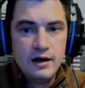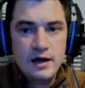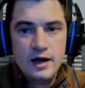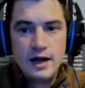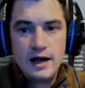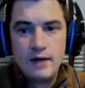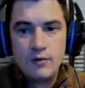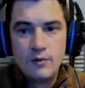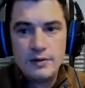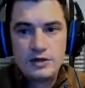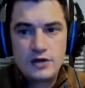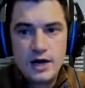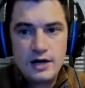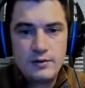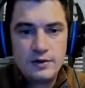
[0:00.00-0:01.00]
And we'll be
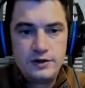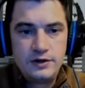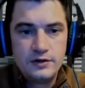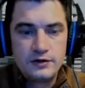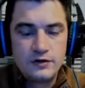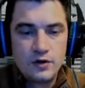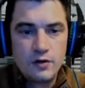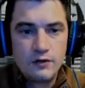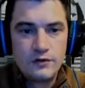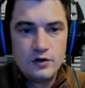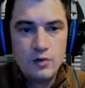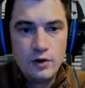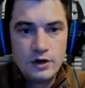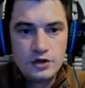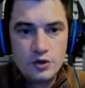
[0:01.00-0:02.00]
trading with you. So if you
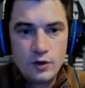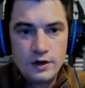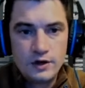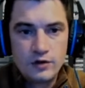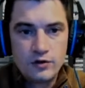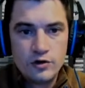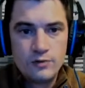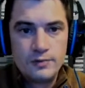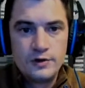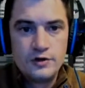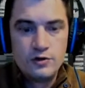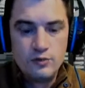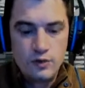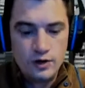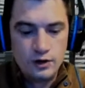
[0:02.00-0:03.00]
want to join the group and
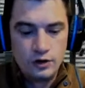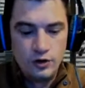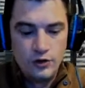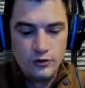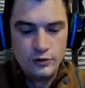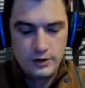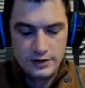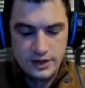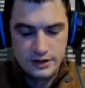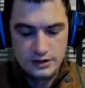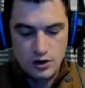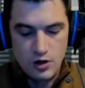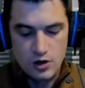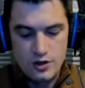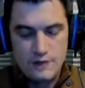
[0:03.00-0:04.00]
you want to learn with us,
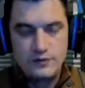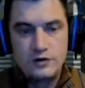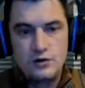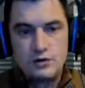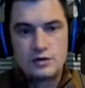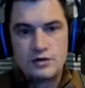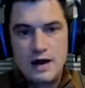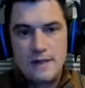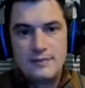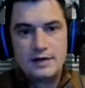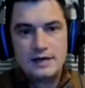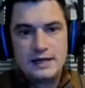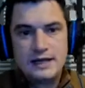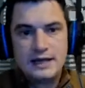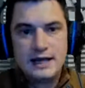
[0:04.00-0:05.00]
all you have to do is grab the
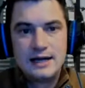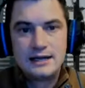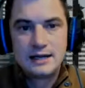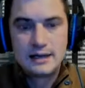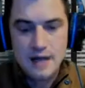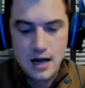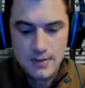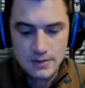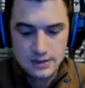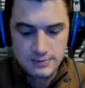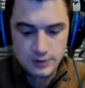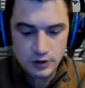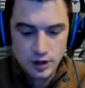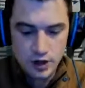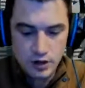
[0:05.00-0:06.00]
link in the comments
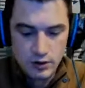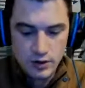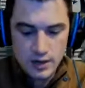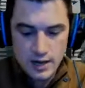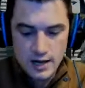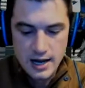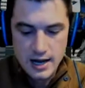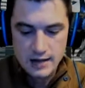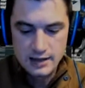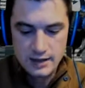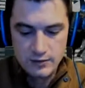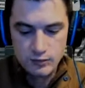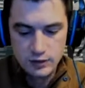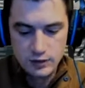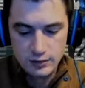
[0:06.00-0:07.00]
below, and
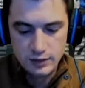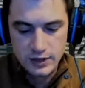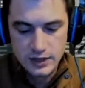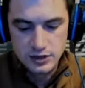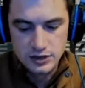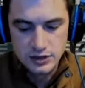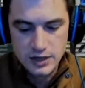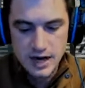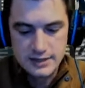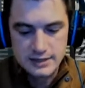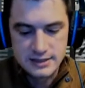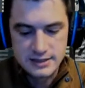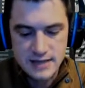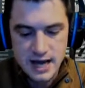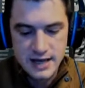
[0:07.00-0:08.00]
then we will get you guys
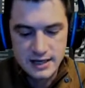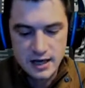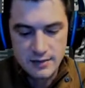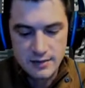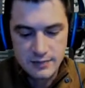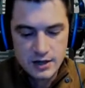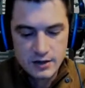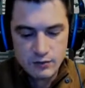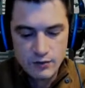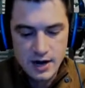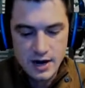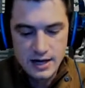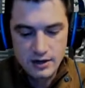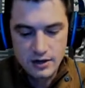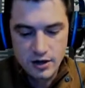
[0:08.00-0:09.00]
signed up,
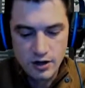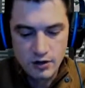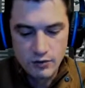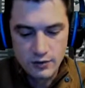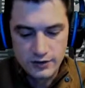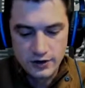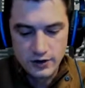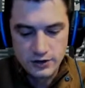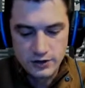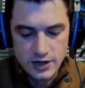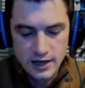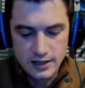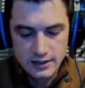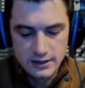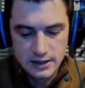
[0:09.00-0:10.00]
ready to go with our
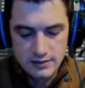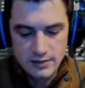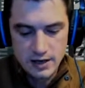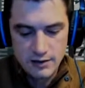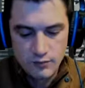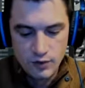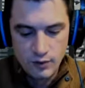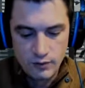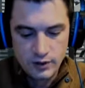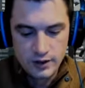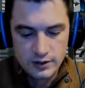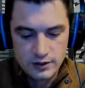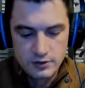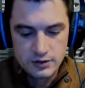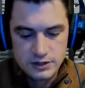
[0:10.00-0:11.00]
trading team. And what we're
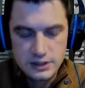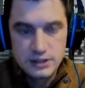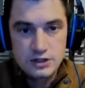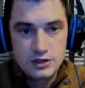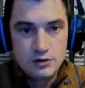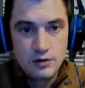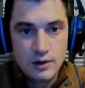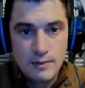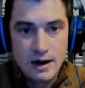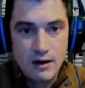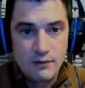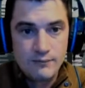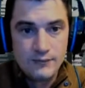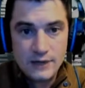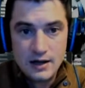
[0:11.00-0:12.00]
going to do is teach you
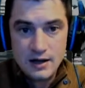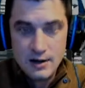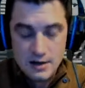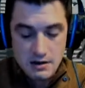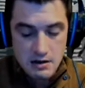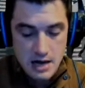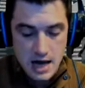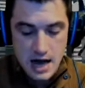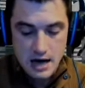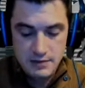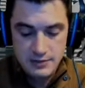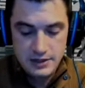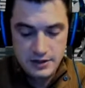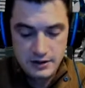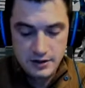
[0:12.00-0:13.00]
about how to
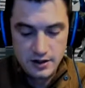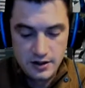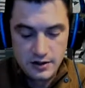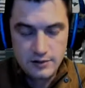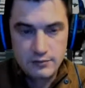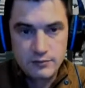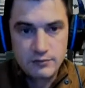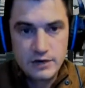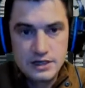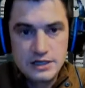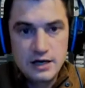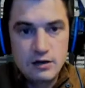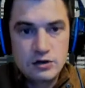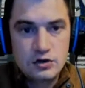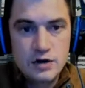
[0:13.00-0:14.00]
be a
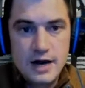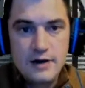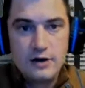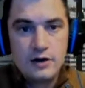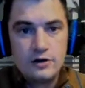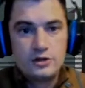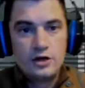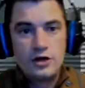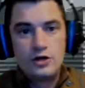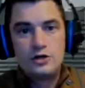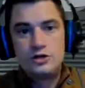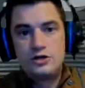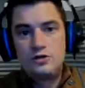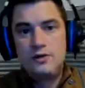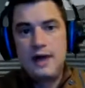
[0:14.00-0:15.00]
retail trader turn
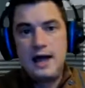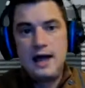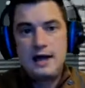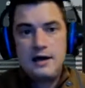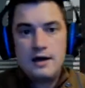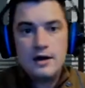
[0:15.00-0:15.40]
to a